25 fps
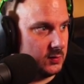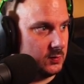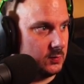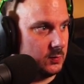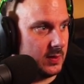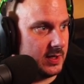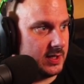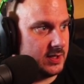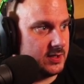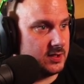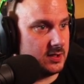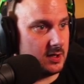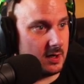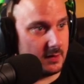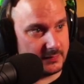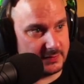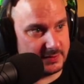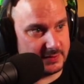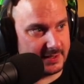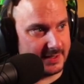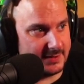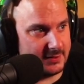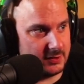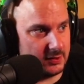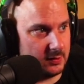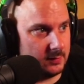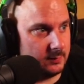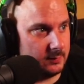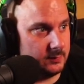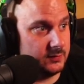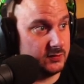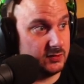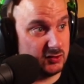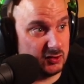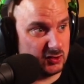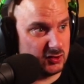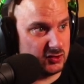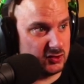which I've set up
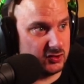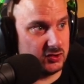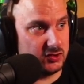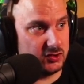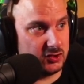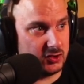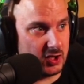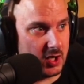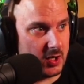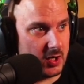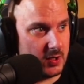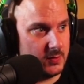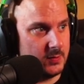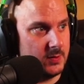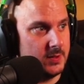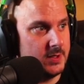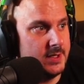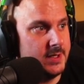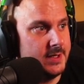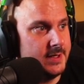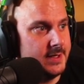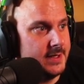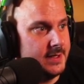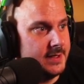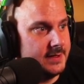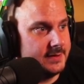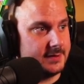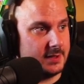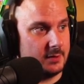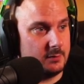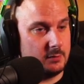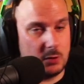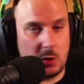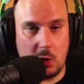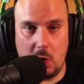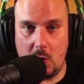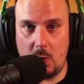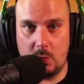just to show. So
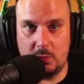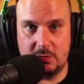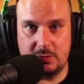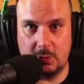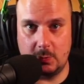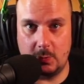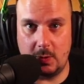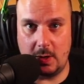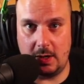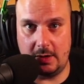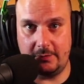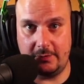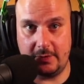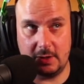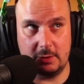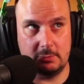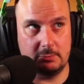we're going to our follower